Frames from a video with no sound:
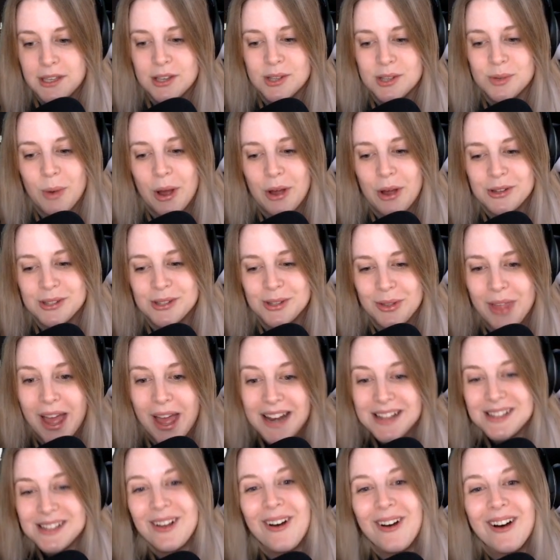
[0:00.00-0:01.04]
as well. So that
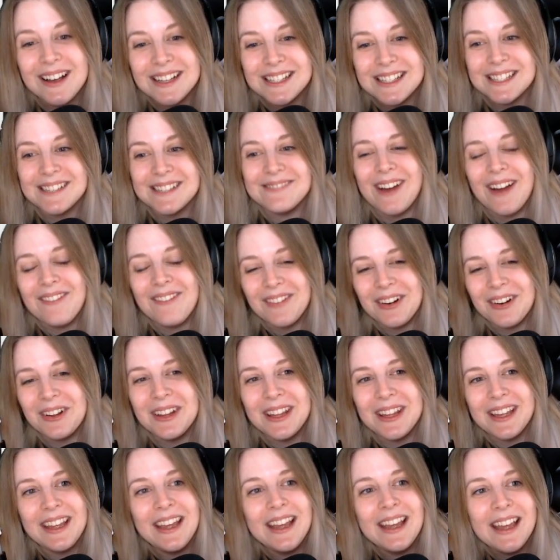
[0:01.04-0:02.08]
is awesome. I'm
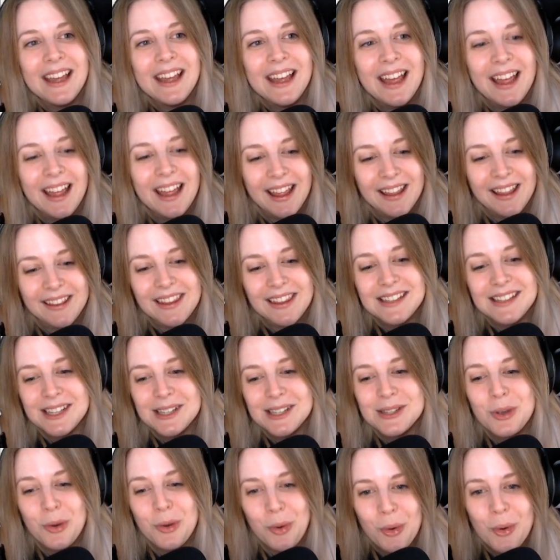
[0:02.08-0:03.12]
really this
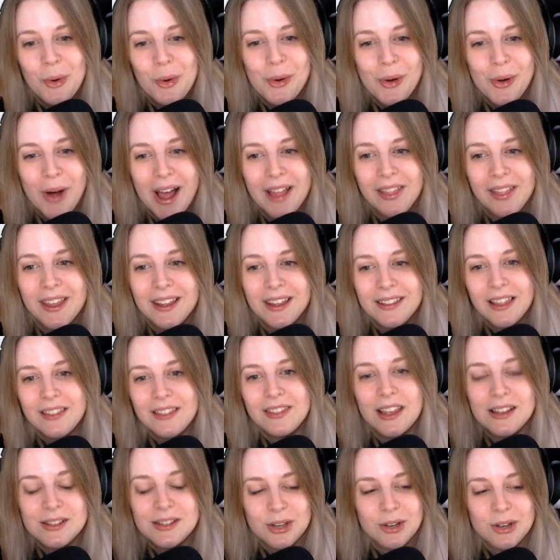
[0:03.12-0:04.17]
is cool. I like that
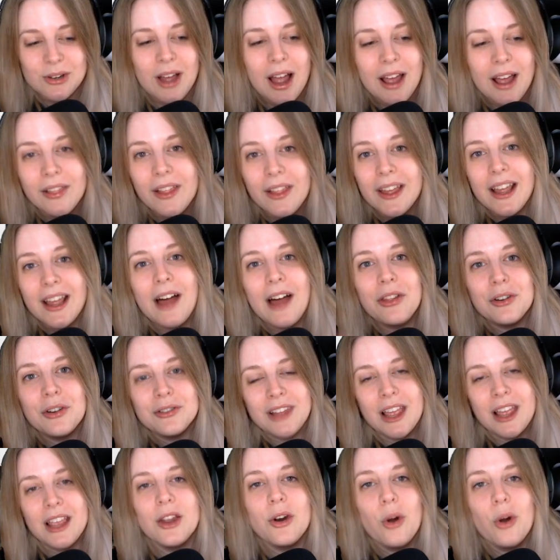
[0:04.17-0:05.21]
they took I like how they're
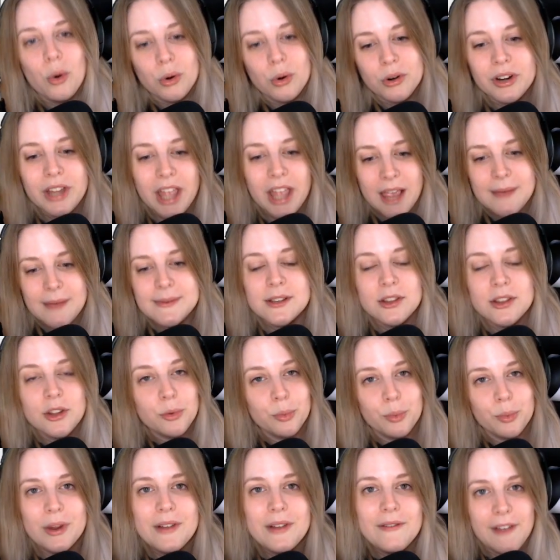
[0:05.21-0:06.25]
taking older games and they're
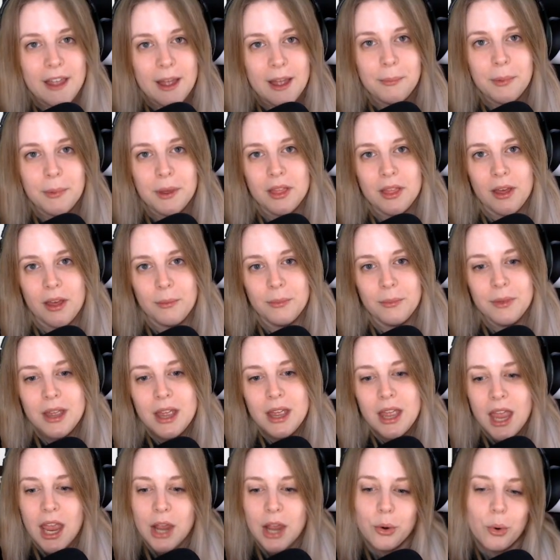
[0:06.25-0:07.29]
revamping them
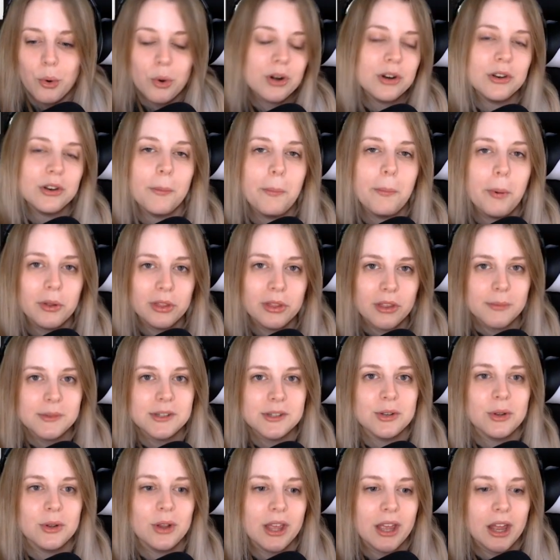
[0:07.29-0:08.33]
in order to put them
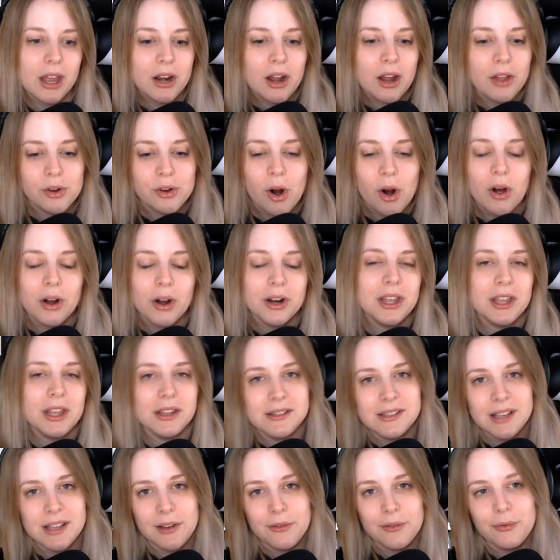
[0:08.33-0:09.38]
to like another
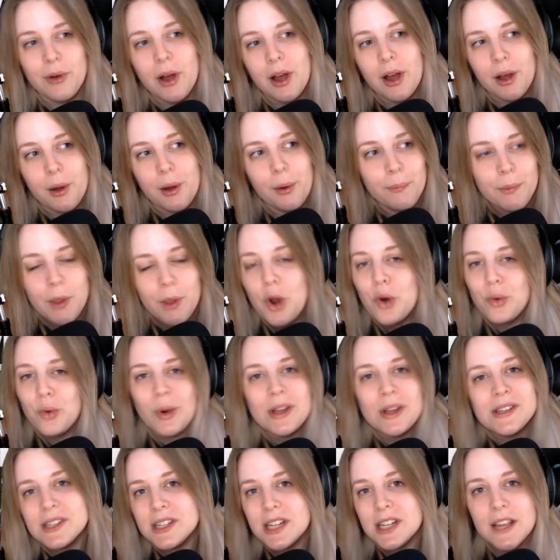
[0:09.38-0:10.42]
audience. Like uh
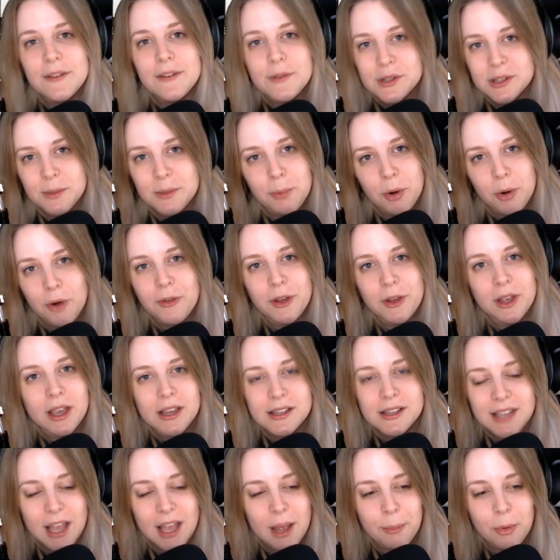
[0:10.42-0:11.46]
Resident Evil is a perfect
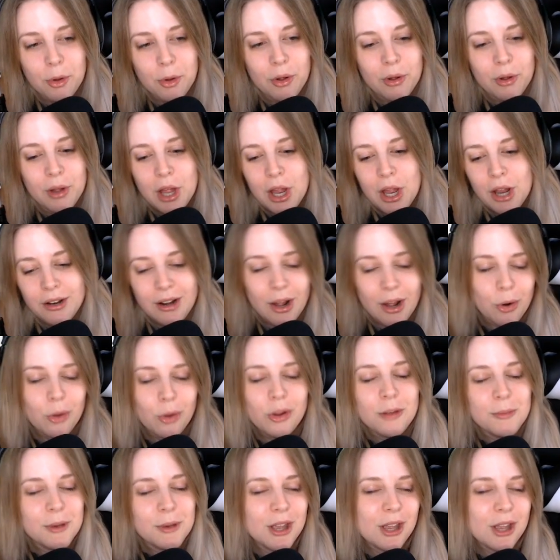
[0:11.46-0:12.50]
example, not
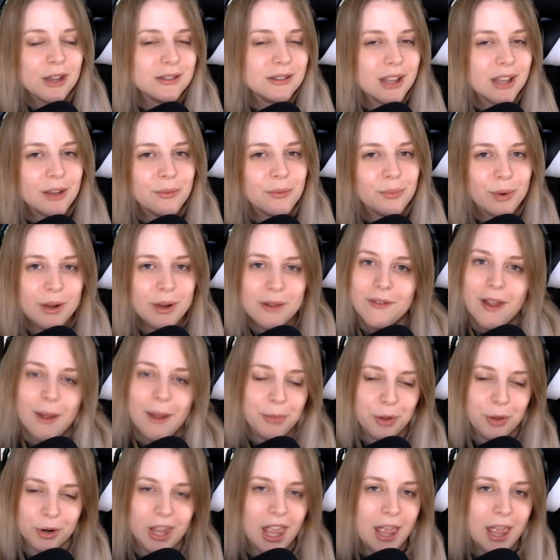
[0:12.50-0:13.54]
only because they revamped
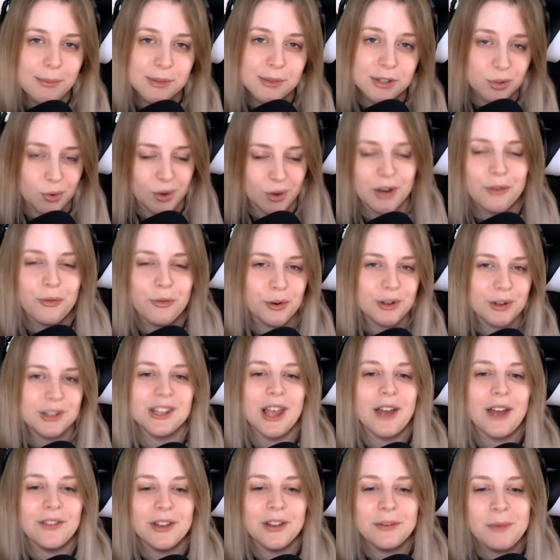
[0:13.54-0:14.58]
their games
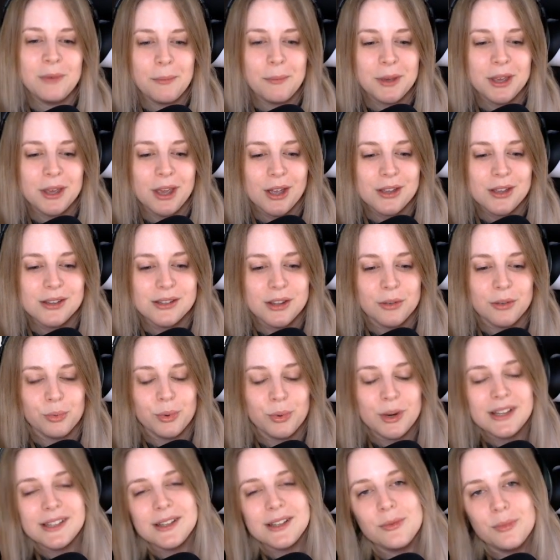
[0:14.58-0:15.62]
24/7, but because the
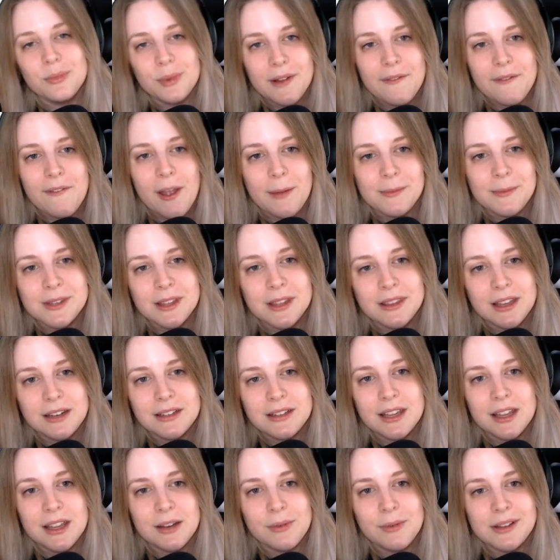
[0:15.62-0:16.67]
recent revamps that they
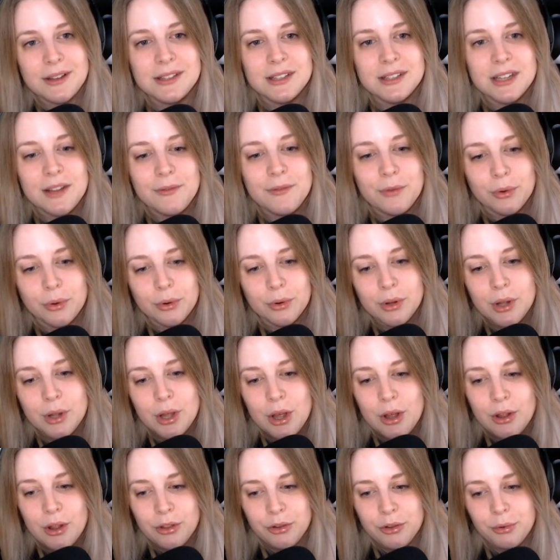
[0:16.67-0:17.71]
did Resident Evil
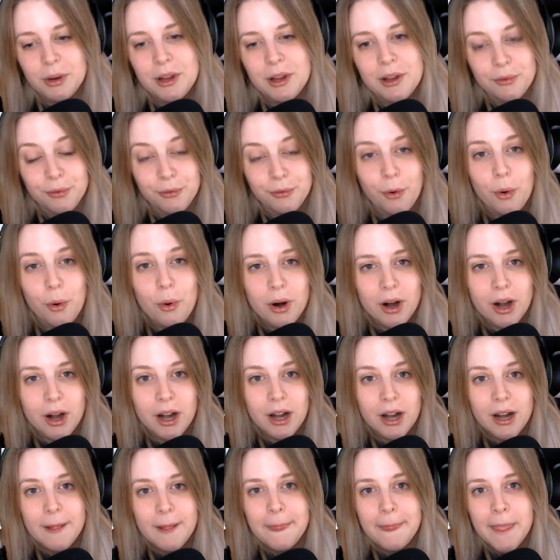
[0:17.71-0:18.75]
3 and 4
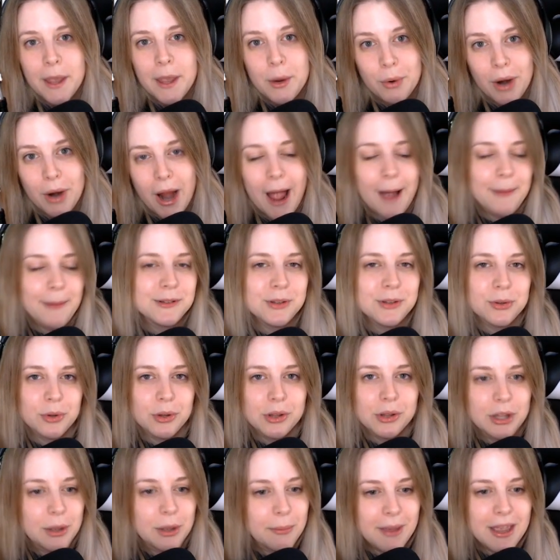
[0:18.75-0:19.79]
were
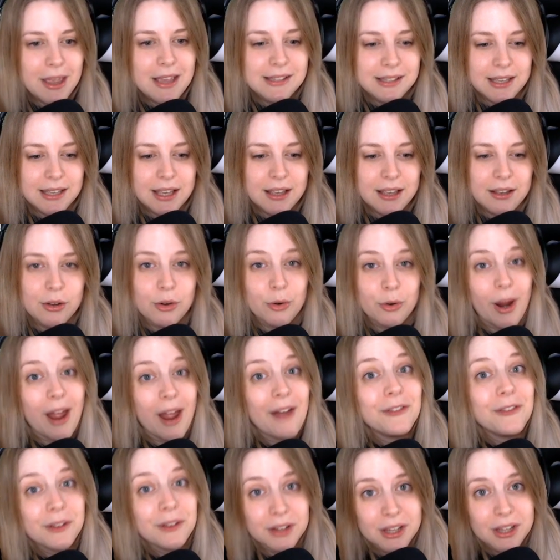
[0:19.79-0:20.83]
absolutely amazing
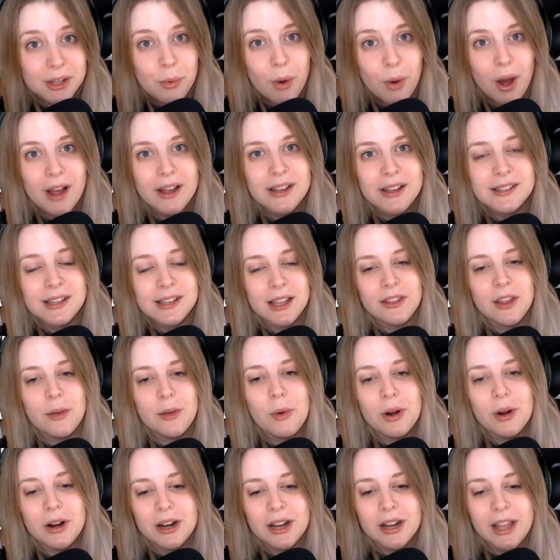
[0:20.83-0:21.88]
graphically wise, and they
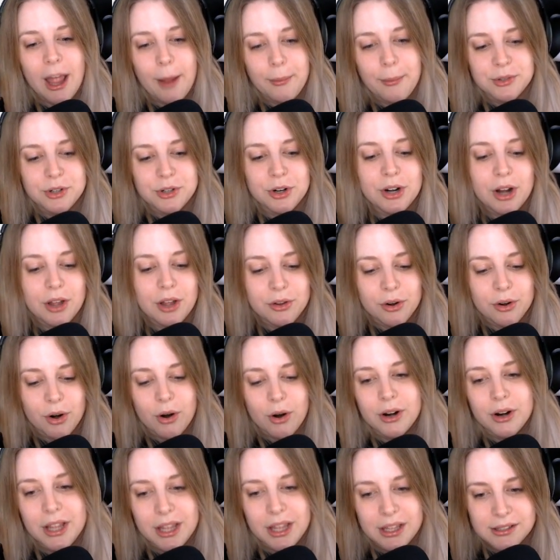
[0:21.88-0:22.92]
wanted to capture another
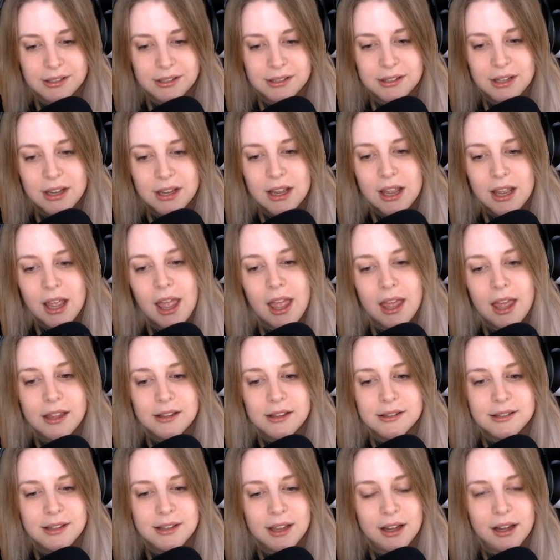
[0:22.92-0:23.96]
audience.
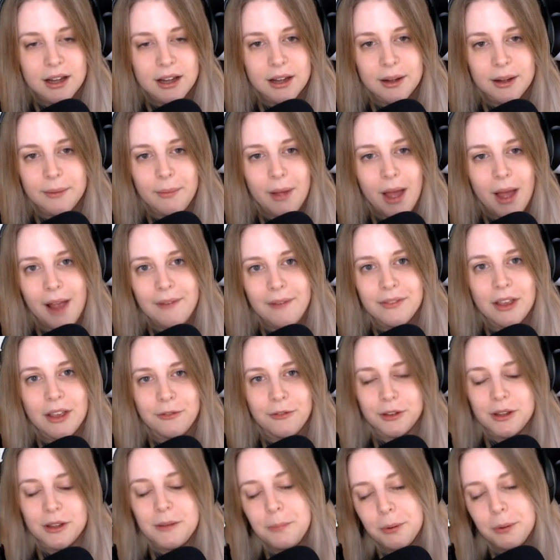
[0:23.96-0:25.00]
And uh, I've
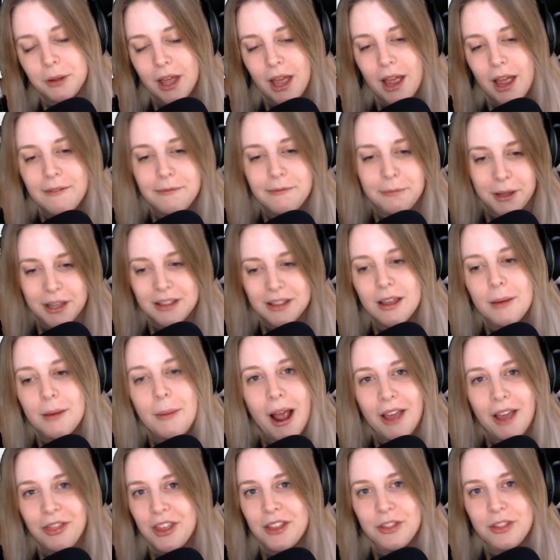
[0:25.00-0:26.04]
definitely played. I've played them.
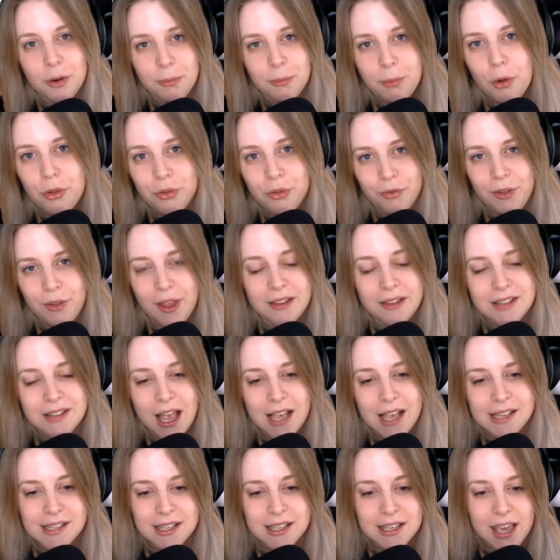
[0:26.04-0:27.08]
I think they're both
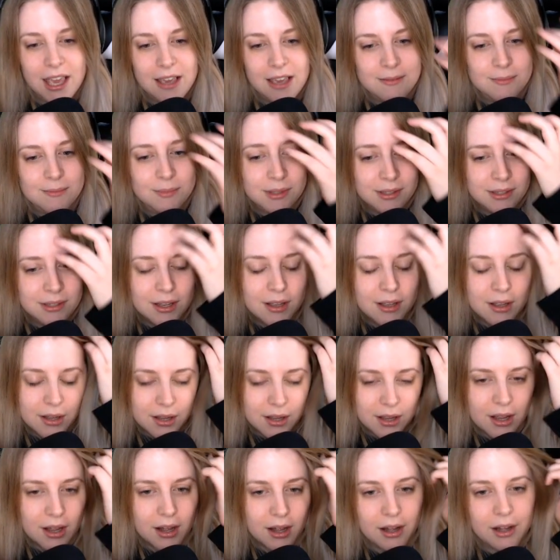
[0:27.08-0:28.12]
fantastic games.
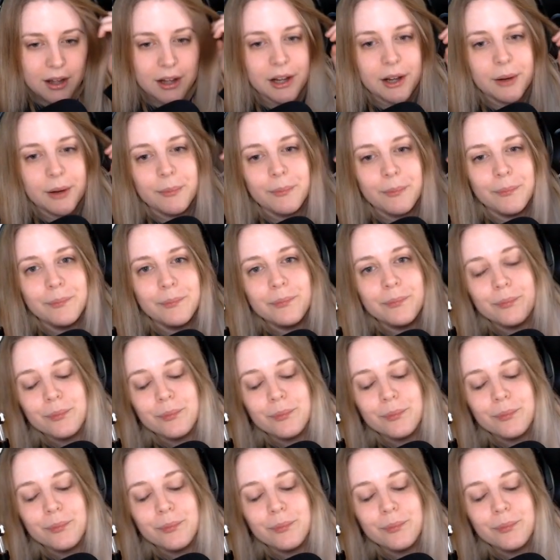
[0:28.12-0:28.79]
Um,